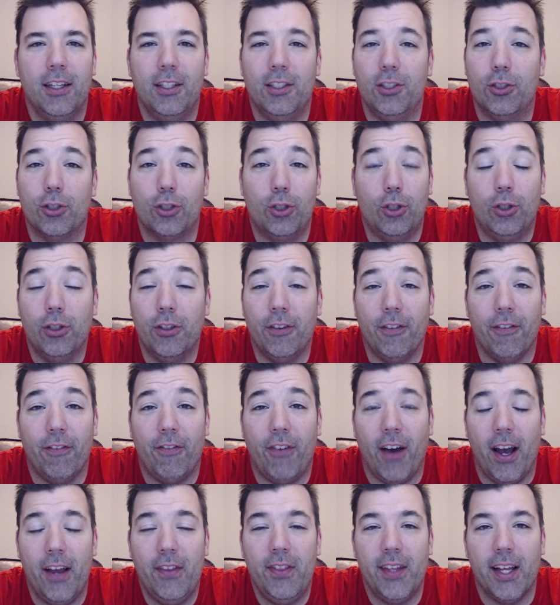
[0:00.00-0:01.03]
Just couldn't
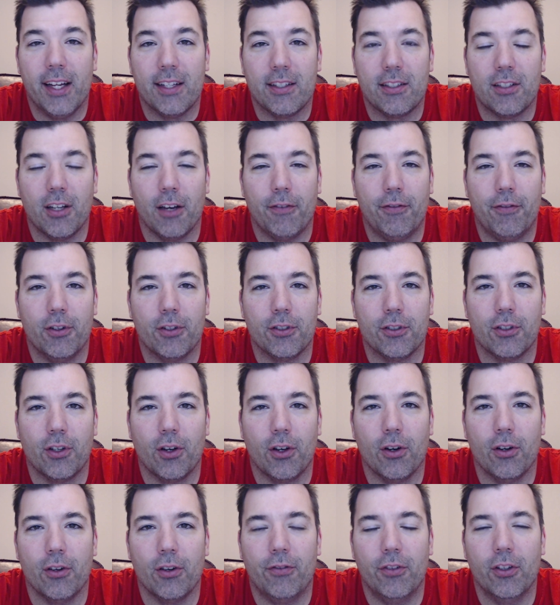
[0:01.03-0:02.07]
find that stuff years
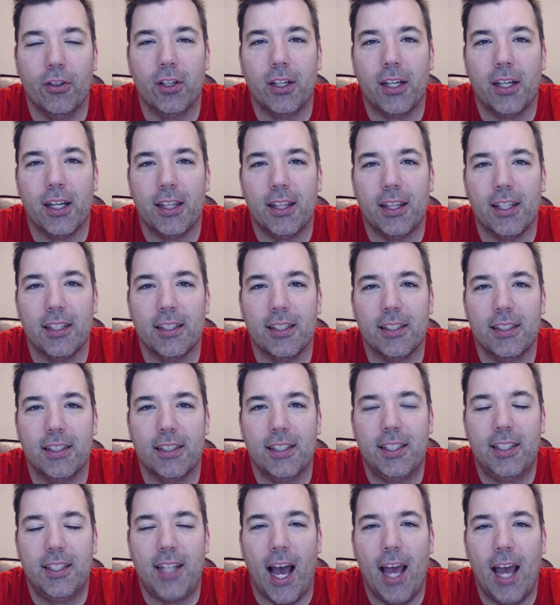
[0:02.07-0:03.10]
ago. If you look at the
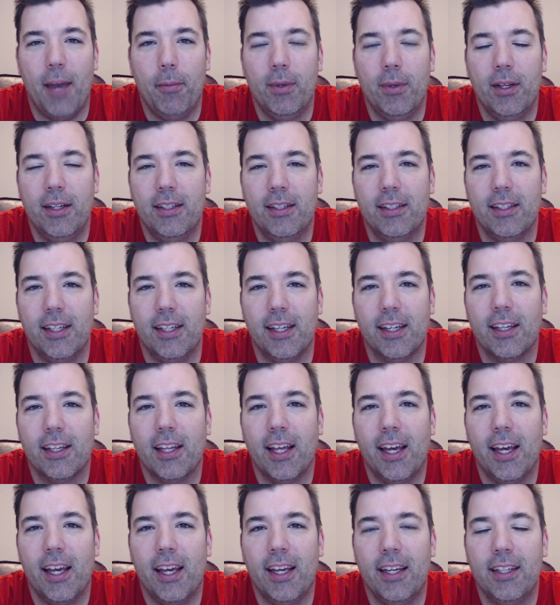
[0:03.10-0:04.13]
diamond
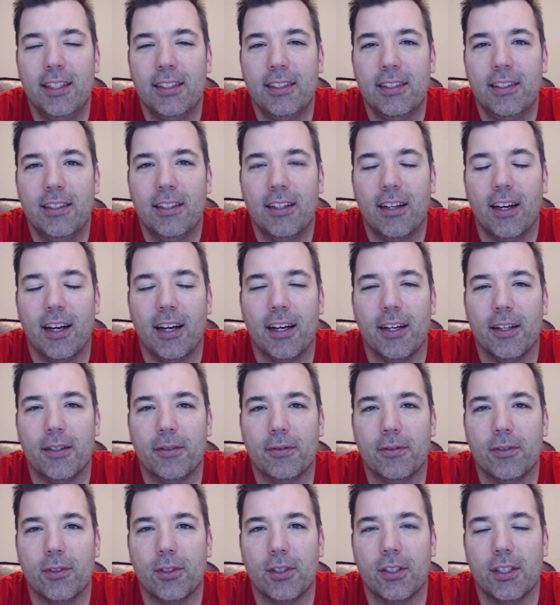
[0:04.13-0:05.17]
inlay
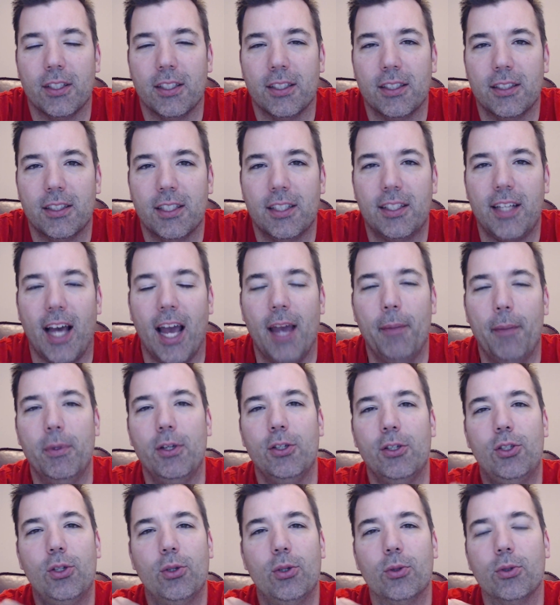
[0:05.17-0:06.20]
or the
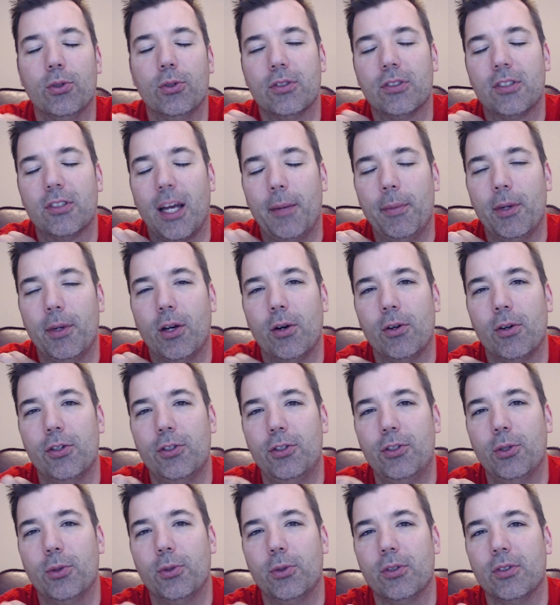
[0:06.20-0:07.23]
diamond tools, diamond coated
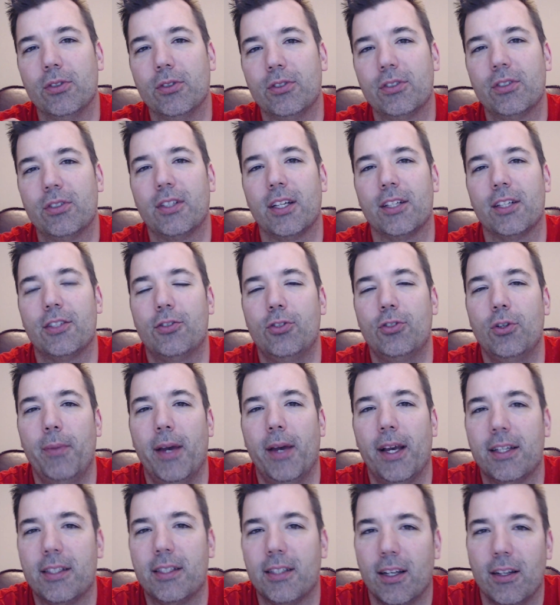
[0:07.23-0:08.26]
tools that
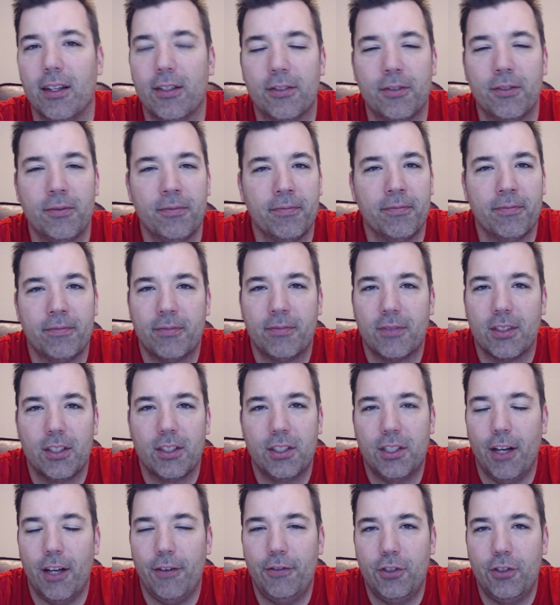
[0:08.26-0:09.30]
StewMac sells,
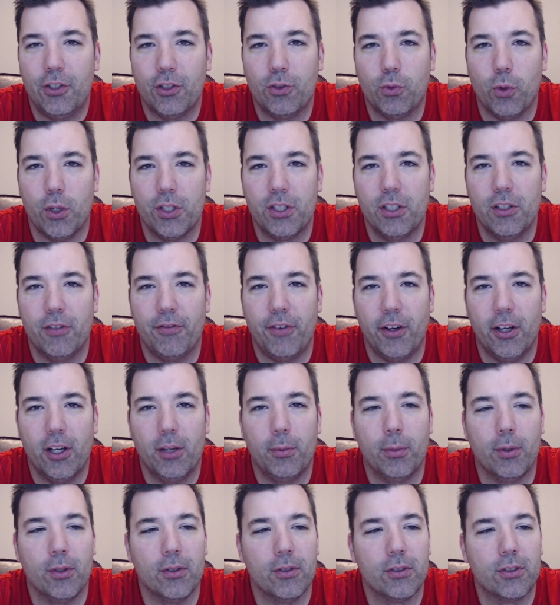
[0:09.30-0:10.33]
stuff just wasn't
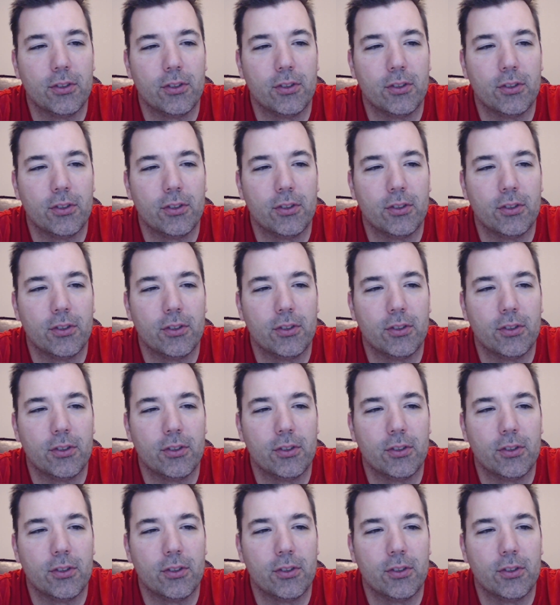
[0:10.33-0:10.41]
available.